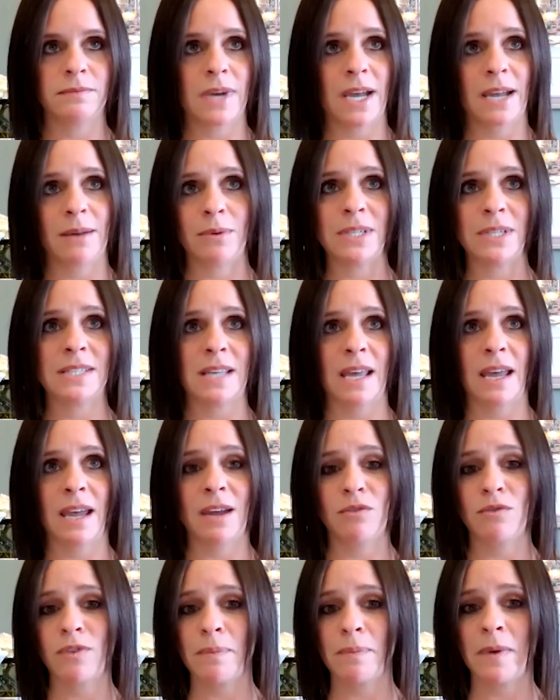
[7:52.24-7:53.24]
I would
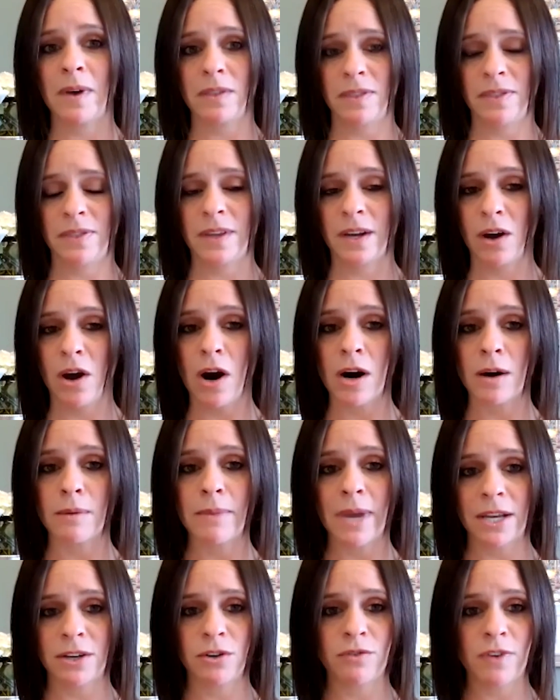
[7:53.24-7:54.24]
say from the car
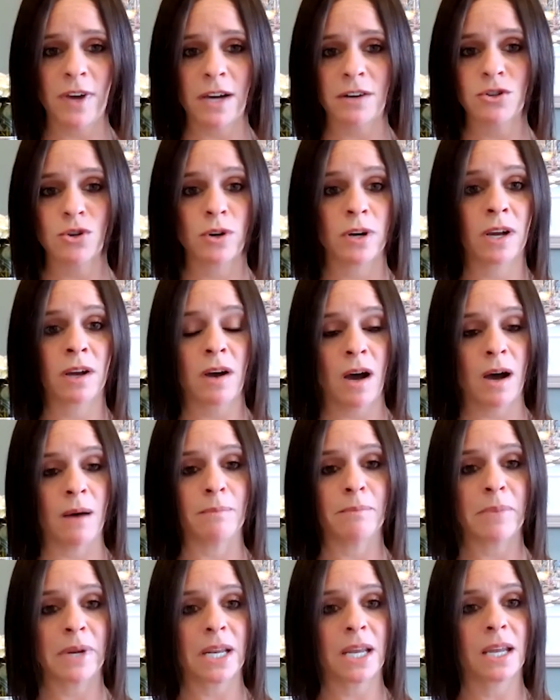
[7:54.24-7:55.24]
manufacturing
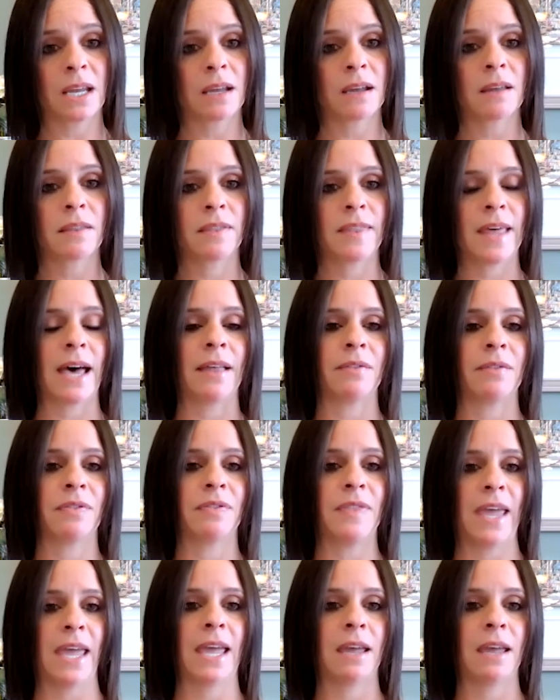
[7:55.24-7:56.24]
company that
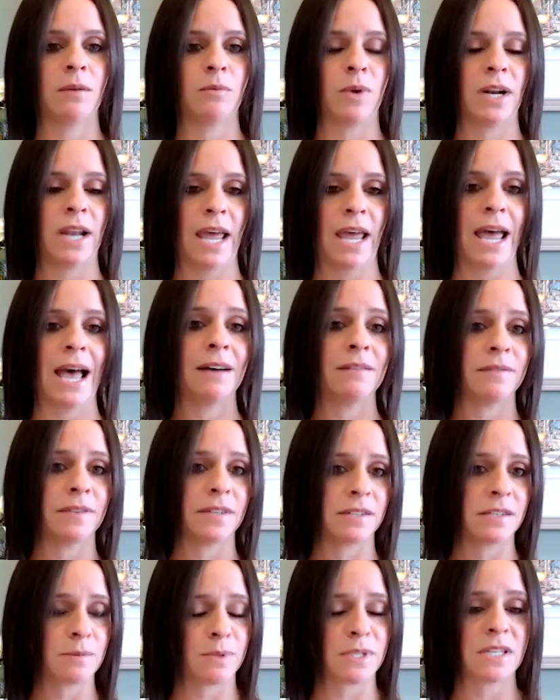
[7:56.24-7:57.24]
they would have a
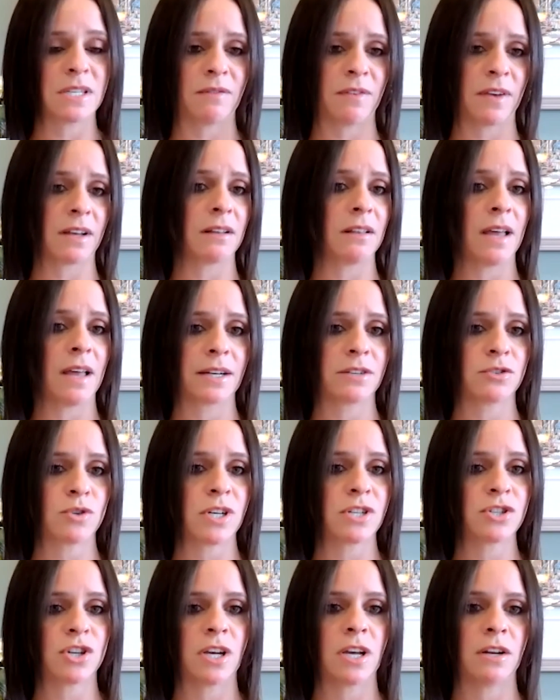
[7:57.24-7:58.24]
specific
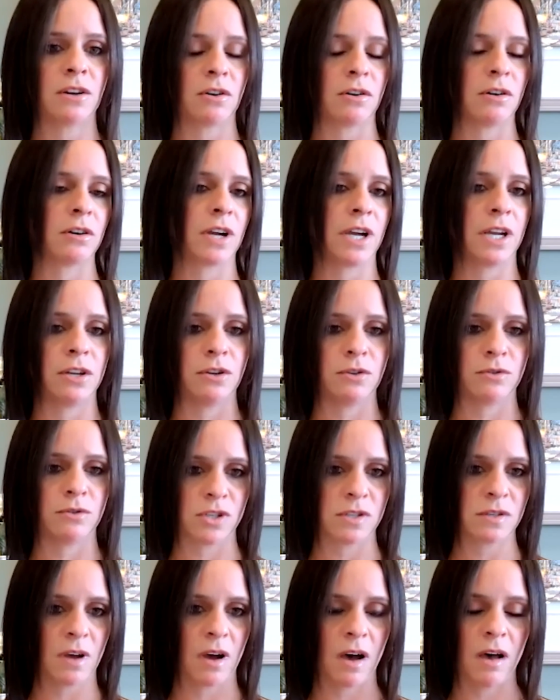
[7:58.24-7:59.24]
electrician, or can you
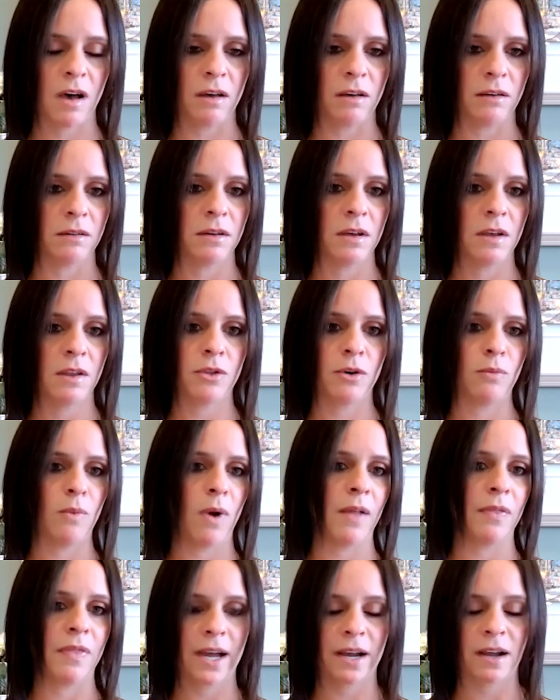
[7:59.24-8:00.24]
just call the
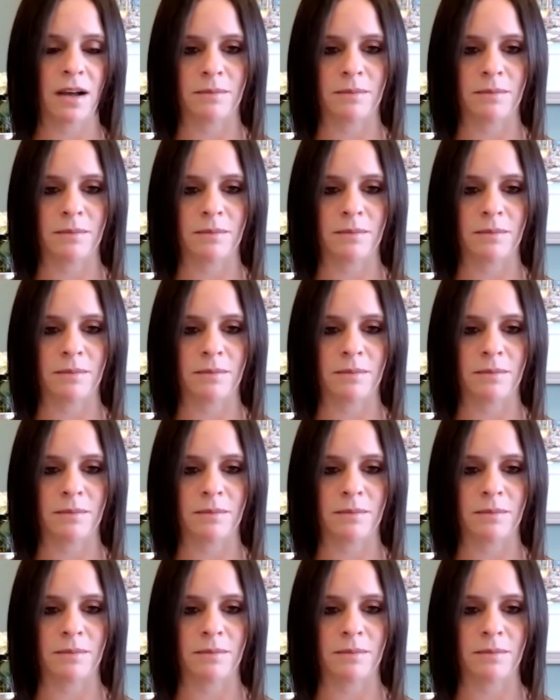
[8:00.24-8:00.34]
one that